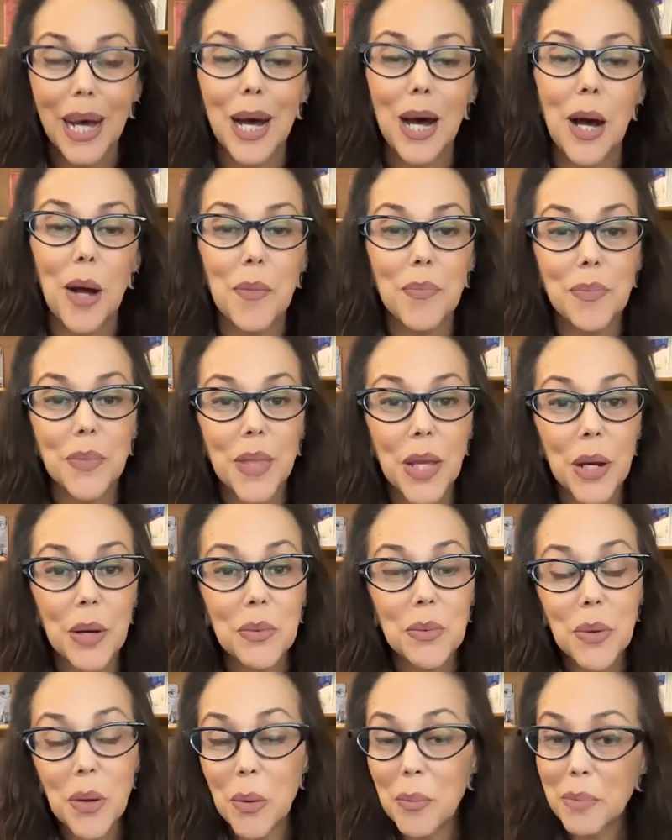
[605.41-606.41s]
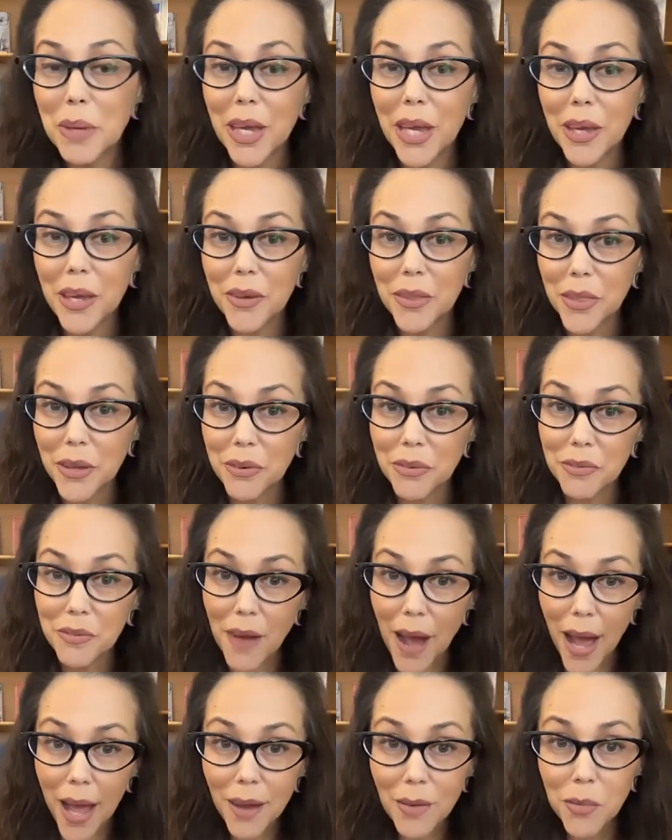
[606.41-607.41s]
There will be the
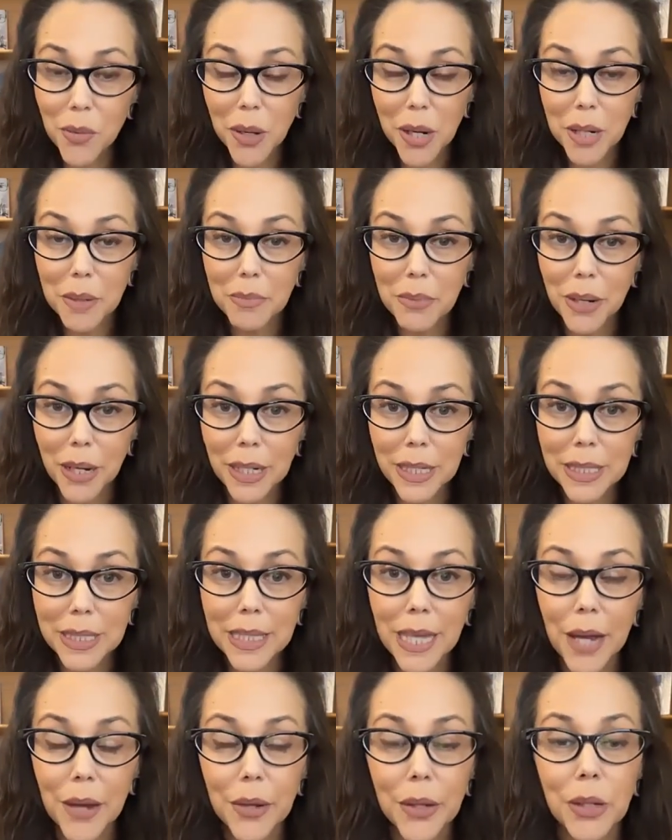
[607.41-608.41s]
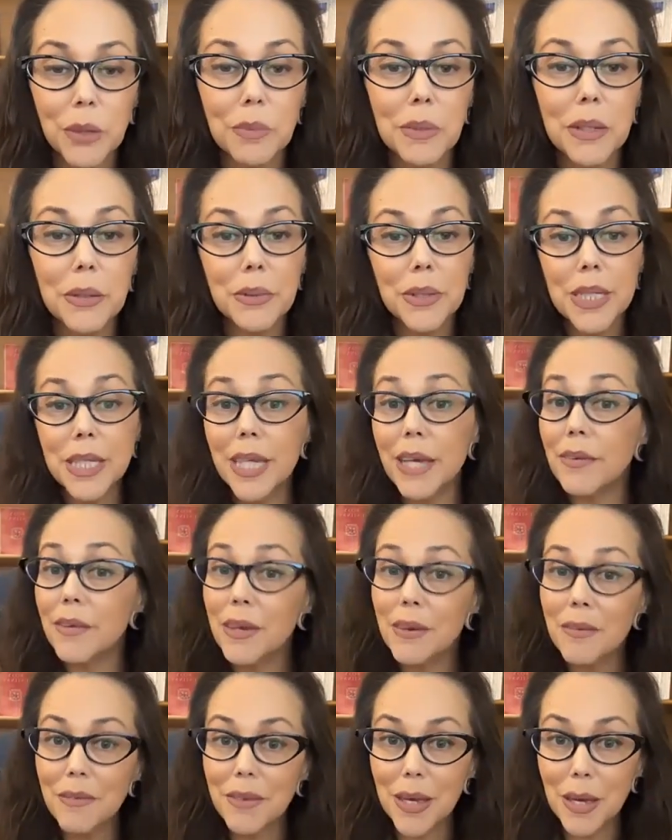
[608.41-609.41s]
5 workbooks that you'll be
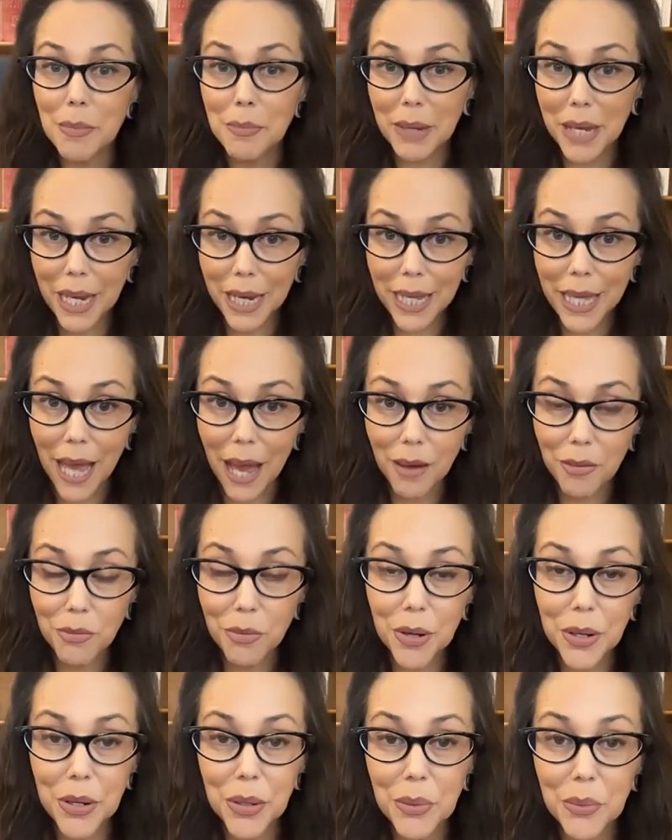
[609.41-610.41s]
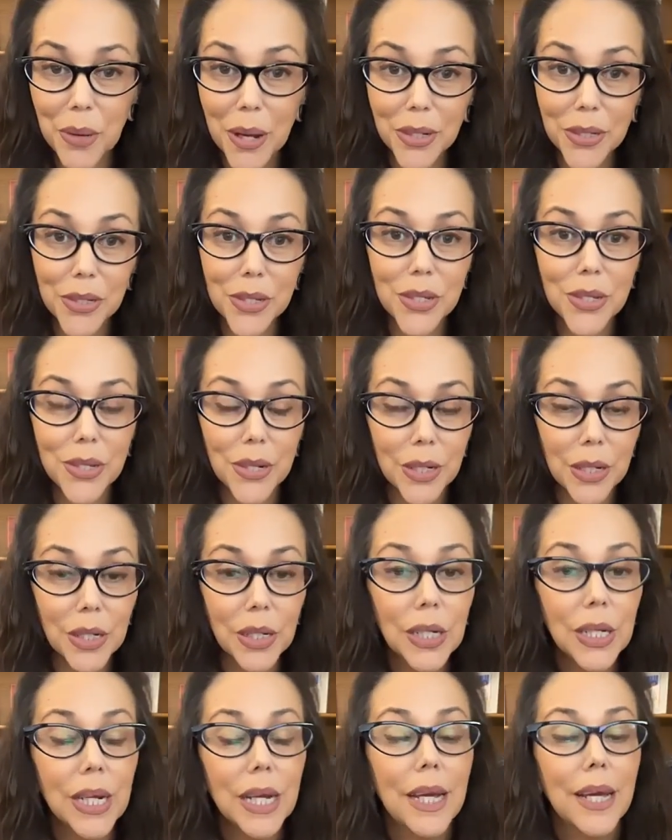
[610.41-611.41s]
receiving via PDF when you
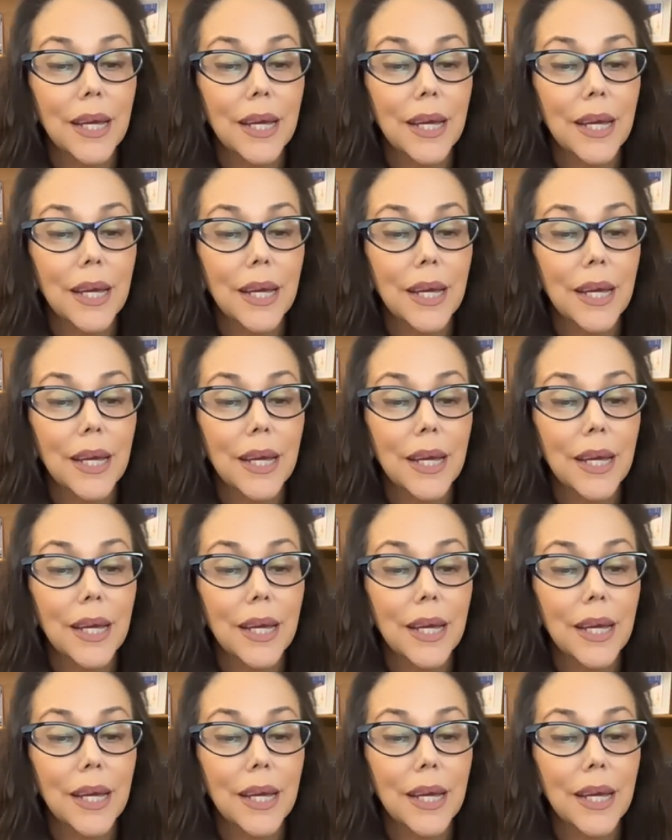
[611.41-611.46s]
register.